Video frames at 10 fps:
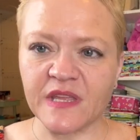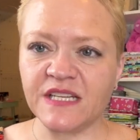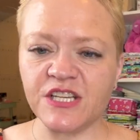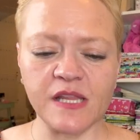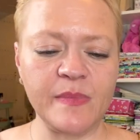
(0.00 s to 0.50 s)

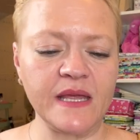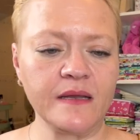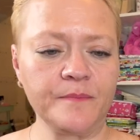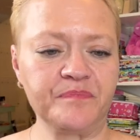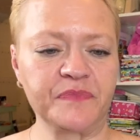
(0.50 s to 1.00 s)

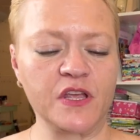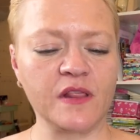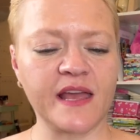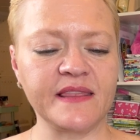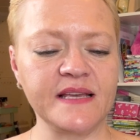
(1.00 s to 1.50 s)
Jellybean, you
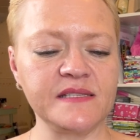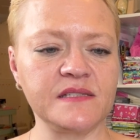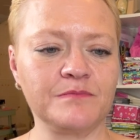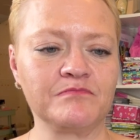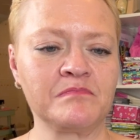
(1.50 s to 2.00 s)
like this?
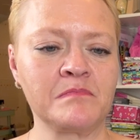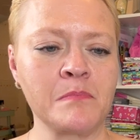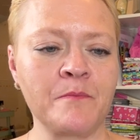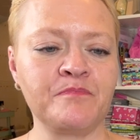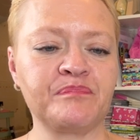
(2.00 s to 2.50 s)

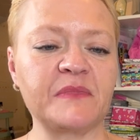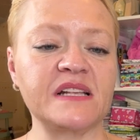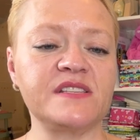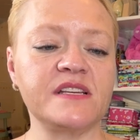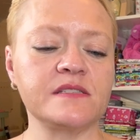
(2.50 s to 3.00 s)

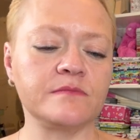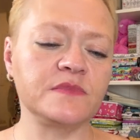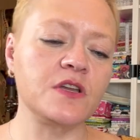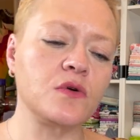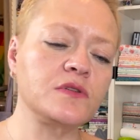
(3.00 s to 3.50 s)
It says,
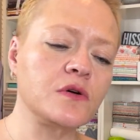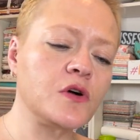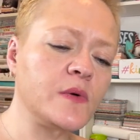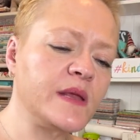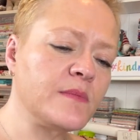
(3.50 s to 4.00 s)
no, don't
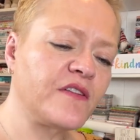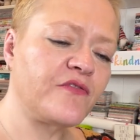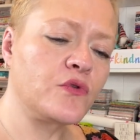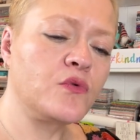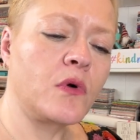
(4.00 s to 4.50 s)
go eat my
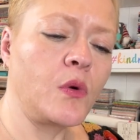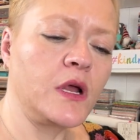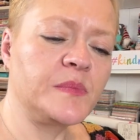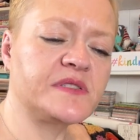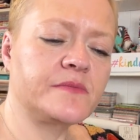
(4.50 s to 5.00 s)
fruit
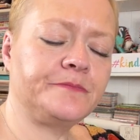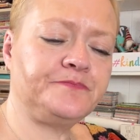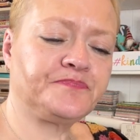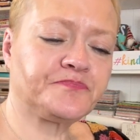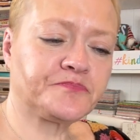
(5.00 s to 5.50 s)
roll-ups.
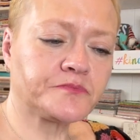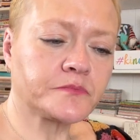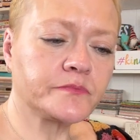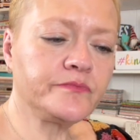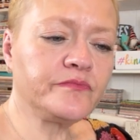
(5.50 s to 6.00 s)

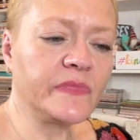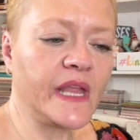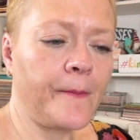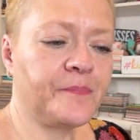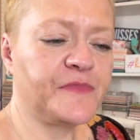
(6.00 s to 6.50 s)

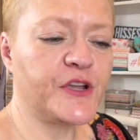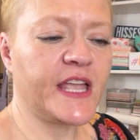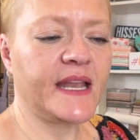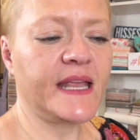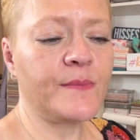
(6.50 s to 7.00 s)
You
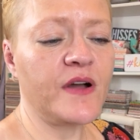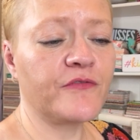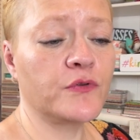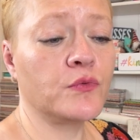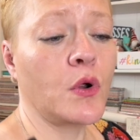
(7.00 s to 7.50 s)
can't eat my
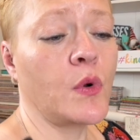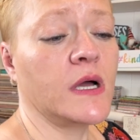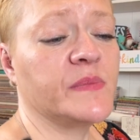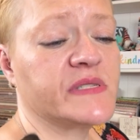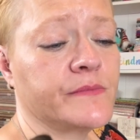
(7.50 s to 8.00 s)
fruit
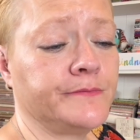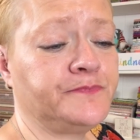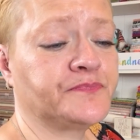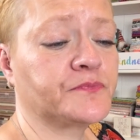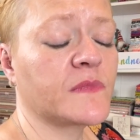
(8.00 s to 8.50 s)
roll-ups.
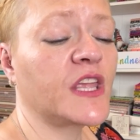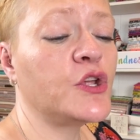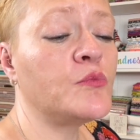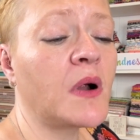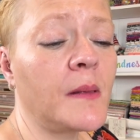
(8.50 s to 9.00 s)

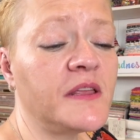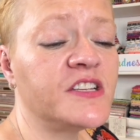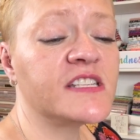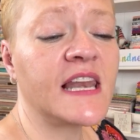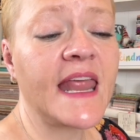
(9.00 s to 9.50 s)
You'd probably
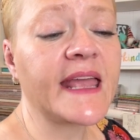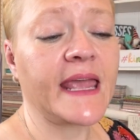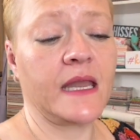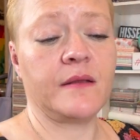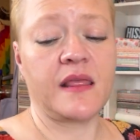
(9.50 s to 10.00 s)
just lick
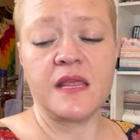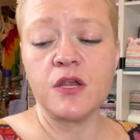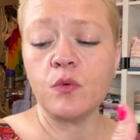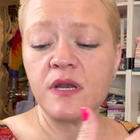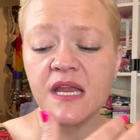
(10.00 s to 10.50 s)
it, and then
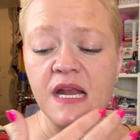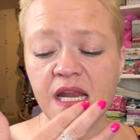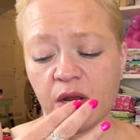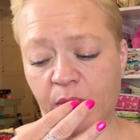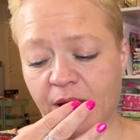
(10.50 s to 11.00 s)
you wouldn't eat it
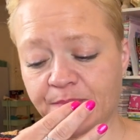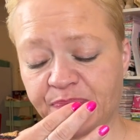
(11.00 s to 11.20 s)
anyway.